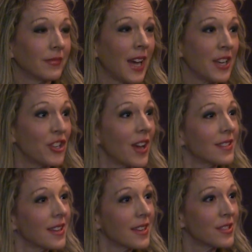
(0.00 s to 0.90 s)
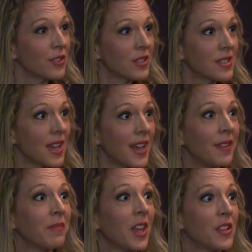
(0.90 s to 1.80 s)
hijacked, I guess you could
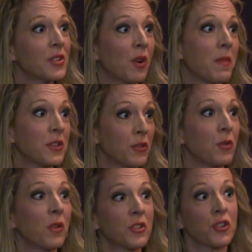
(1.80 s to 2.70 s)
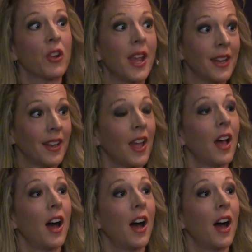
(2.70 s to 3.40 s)
say. So our Metro North train,